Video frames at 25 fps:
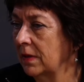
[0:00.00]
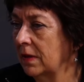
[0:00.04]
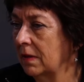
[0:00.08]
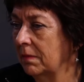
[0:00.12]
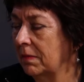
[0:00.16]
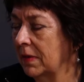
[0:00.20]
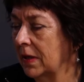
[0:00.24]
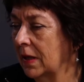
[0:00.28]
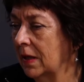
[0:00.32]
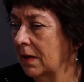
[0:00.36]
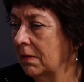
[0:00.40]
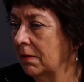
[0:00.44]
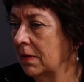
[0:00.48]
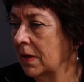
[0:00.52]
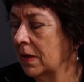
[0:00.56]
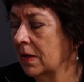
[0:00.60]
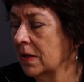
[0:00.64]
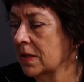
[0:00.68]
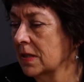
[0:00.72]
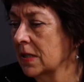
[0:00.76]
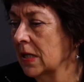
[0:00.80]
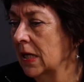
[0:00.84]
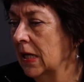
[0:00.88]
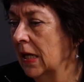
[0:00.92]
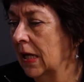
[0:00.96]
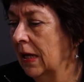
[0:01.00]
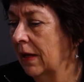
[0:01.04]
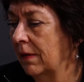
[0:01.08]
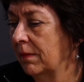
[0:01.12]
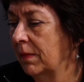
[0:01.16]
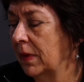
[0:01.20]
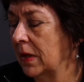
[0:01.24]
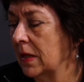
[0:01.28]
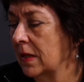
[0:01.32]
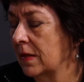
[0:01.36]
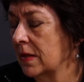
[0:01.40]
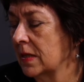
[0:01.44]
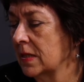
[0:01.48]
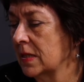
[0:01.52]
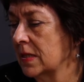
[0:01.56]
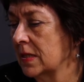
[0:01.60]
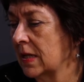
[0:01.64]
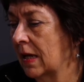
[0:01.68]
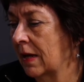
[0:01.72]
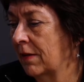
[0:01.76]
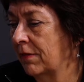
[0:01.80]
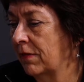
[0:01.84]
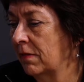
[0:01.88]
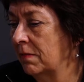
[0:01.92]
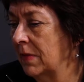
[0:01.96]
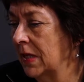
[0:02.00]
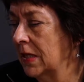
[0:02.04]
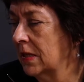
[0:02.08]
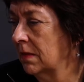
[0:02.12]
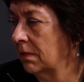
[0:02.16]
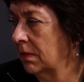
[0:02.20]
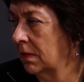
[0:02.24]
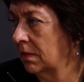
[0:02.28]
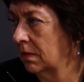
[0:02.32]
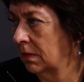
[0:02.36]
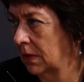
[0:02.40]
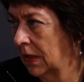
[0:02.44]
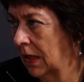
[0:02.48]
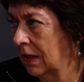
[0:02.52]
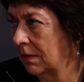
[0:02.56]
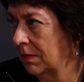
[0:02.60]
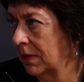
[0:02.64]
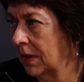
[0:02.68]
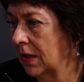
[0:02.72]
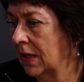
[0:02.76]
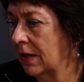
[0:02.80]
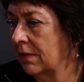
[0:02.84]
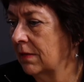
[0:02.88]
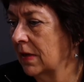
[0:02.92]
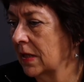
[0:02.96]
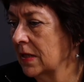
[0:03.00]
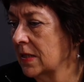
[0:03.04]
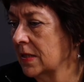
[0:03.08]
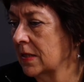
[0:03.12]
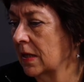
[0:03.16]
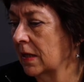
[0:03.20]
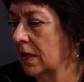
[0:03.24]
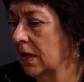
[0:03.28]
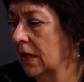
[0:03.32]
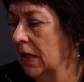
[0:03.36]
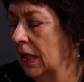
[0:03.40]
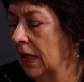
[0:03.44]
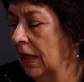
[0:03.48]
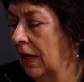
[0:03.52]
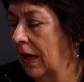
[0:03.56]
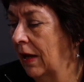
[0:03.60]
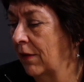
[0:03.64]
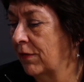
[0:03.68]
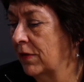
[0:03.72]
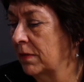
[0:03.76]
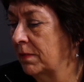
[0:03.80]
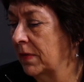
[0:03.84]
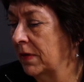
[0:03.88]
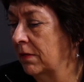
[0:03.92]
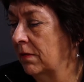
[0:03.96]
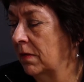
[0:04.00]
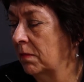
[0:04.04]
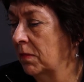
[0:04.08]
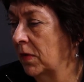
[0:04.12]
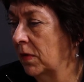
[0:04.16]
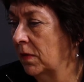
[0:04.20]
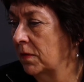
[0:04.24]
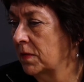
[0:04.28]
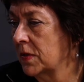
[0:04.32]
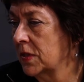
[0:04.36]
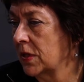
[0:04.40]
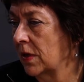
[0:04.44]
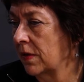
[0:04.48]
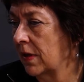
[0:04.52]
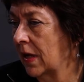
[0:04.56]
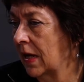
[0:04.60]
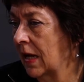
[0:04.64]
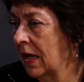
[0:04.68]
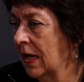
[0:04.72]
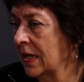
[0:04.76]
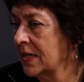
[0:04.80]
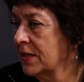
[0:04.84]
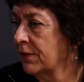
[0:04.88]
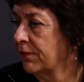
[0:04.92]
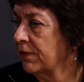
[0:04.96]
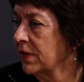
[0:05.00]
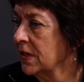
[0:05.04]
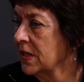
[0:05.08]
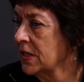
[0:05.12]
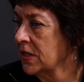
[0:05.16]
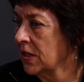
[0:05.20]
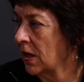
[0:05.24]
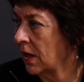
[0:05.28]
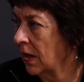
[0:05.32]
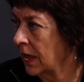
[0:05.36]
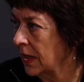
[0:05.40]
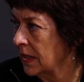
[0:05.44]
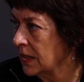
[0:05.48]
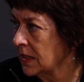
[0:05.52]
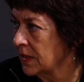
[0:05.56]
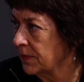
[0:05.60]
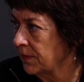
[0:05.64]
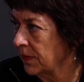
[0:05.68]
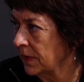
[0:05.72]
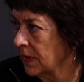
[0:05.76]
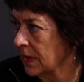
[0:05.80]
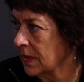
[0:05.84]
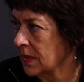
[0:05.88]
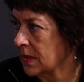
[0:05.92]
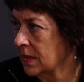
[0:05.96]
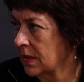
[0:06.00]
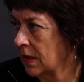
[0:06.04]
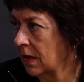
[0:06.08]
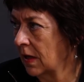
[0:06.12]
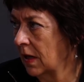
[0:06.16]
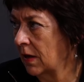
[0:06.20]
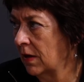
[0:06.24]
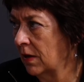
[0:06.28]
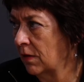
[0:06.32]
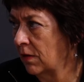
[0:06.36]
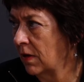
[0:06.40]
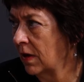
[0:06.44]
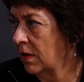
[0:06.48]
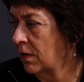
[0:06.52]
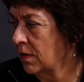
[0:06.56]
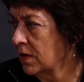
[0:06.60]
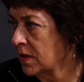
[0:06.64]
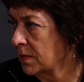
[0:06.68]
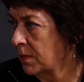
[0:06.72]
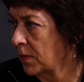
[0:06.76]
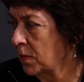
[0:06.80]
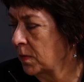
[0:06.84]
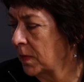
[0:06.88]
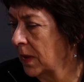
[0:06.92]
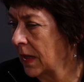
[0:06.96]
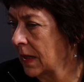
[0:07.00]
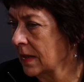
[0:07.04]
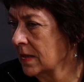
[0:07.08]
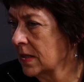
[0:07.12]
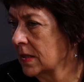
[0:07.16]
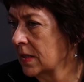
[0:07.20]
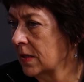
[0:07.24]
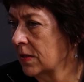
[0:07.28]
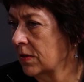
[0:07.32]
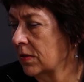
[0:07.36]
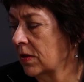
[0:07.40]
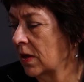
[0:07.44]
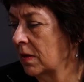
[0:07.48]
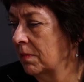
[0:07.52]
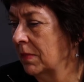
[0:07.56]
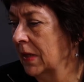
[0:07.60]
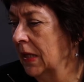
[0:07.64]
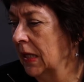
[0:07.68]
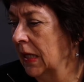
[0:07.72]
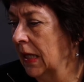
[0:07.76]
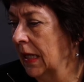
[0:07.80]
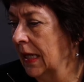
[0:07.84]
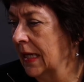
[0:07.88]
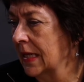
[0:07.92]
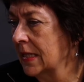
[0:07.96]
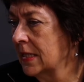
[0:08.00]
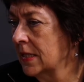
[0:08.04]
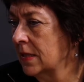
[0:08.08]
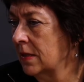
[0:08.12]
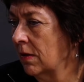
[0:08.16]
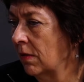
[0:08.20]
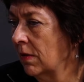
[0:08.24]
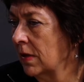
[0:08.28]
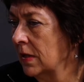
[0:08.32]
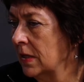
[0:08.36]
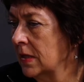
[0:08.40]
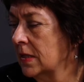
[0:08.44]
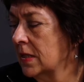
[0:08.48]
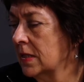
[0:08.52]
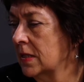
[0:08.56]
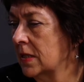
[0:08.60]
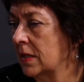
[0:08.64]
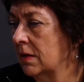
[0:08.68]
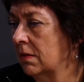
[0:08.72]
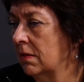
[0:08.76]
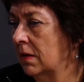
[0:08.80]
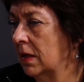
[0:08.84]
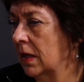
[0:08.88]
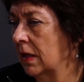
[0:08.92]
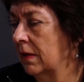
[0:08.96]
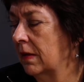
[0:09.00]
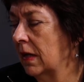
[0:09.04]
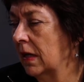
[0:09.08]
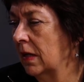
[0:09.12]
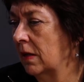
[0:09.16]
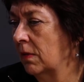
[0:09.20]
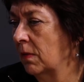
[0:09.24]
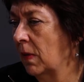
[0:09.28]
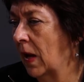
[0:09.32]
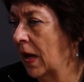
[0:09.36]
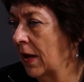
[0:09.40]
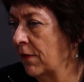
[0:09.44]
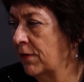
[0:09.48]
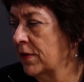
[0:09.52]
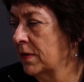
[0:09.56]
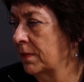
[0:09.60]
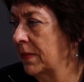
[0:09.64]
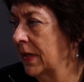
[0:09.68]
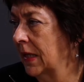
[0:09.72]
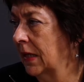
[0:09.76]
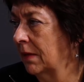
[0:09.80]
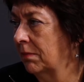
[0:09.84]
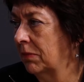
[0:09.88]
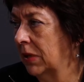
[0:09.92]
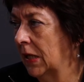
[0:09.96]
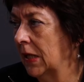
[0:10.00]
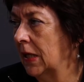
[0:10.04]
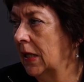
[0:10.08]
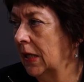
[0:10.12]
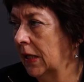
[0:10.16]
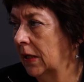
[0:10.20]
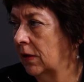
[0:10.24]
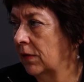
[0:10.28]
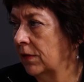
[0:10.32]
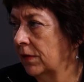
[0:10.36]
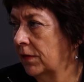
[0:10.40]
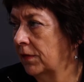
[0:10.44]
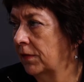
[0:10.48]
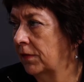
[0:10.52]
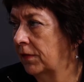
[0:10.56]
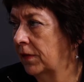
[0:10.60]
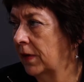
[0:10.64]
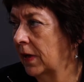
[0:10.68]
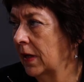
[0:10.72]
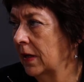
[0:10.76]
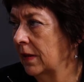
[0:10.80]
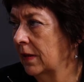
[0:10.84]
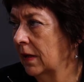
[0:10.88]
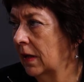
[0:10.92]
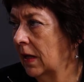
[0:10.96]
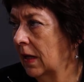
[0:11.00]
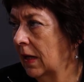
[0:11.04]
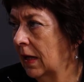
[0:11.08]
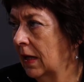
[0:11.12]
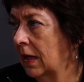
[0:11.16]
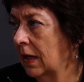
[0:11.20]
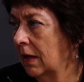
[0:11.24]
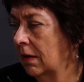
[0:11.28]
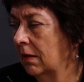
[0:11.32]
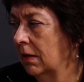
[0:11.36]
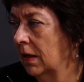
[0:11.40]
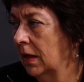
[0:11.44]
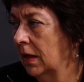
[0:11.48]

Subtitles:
about, where there's fermentable carbohydrates that have to be removed. So there are different diets for this. Irritable bowel syndrome is not necessarily that you have to be completely gluten-free. There are,